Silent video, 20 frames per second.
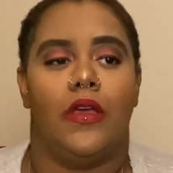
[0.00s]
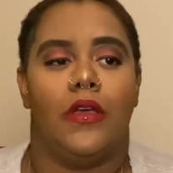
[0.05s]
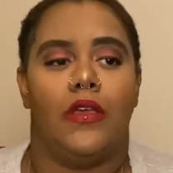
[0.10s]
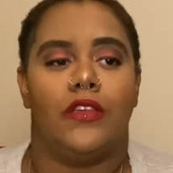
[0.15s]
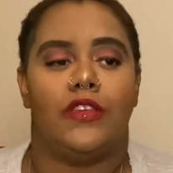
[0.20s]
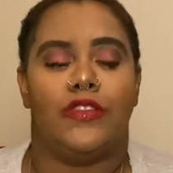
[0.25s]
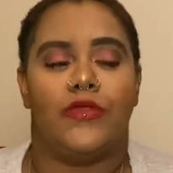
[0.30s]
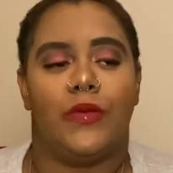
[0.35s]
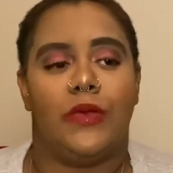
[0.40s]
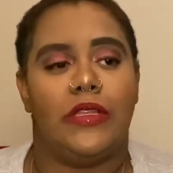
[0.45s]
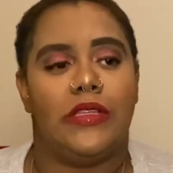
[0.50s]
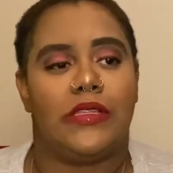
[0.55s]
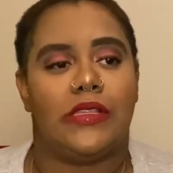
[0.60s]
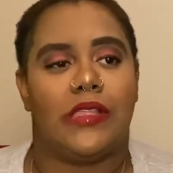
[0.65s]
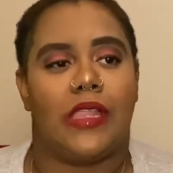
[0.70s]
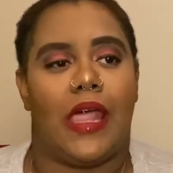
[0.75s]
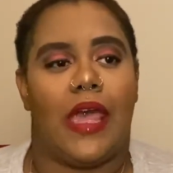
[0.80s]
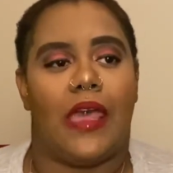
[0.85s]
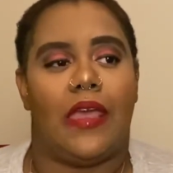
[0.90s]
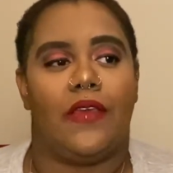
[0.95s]
Sweet's
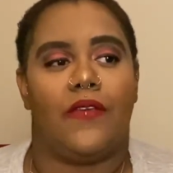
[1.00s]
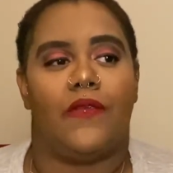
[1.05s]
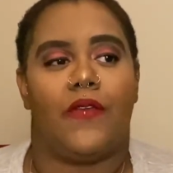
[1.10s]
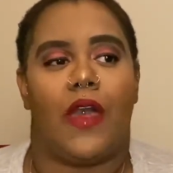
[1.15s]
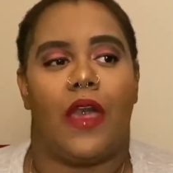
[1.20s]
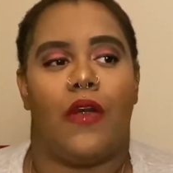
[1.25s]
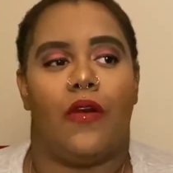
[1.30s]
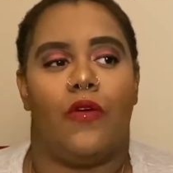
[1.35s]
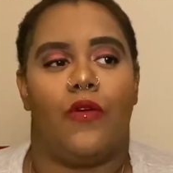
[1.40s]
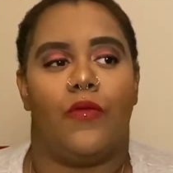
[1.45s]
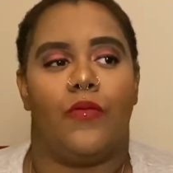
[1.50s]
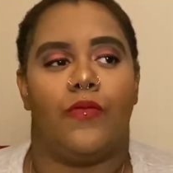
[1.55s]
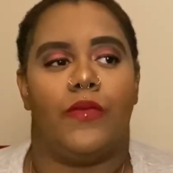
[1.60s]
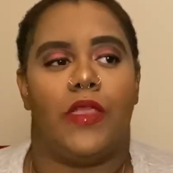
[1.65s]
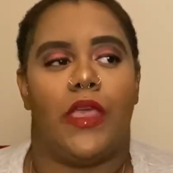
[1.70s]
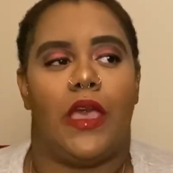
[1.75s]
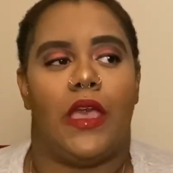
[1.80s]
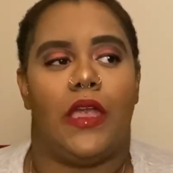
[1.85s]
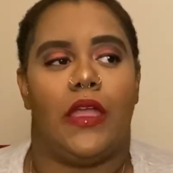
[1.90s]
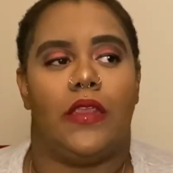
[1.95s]
life. I hope
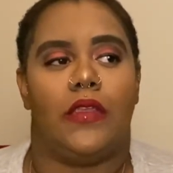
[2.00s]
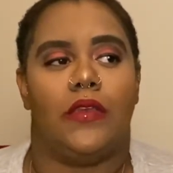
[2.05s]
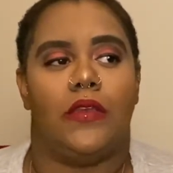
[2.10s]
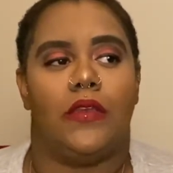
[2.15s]
that